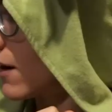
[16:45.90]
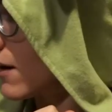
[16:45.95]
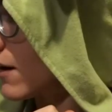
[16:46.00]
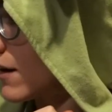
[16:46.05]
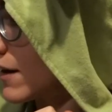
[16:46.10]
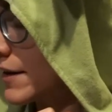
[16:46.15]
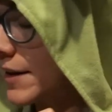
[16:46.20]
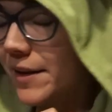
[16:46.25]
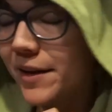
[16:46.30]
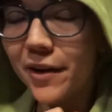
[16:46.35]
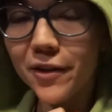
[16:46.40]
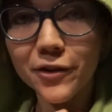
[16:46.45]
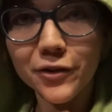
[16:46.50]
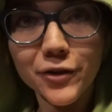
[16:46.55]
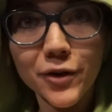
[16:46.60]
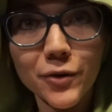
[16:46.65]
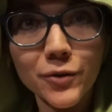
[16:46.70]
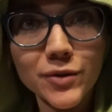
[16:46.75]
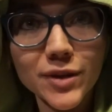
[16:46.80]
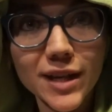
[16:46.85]
On another
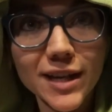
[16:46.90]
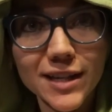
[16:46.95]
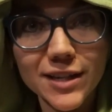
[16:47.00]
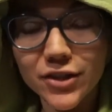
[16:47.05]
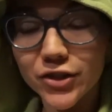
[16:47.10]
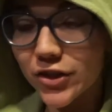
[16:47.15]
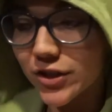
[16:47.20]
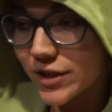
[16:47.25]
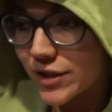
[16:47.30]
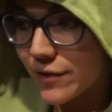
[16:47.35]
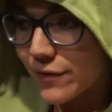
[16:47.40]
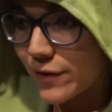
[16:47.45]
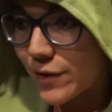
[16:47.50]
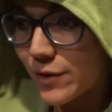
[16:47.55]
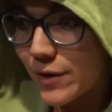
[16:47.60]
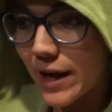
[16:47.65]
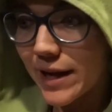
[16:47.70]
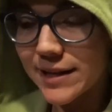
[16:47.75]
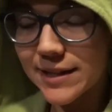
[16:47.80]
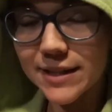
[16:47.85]
note, it's just a
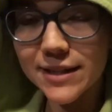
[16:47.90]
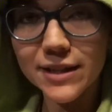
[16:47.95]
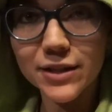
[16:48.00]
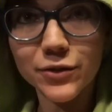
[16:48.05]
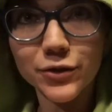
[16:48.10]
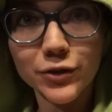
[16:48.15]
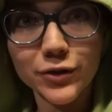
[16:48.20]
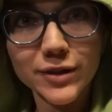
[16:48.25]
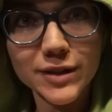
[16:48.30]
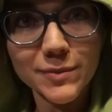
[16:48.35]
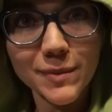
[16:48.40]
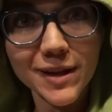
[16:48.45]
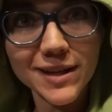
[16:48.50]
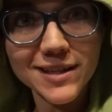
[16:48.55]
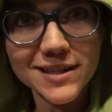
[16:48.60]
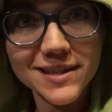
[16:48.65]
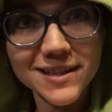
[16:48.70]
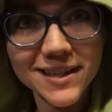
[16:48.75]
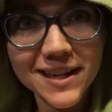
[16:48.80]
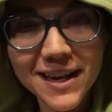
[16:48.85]
few days until
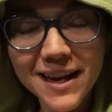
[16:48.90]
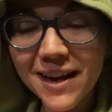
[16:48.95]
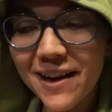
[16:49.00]
Christmas.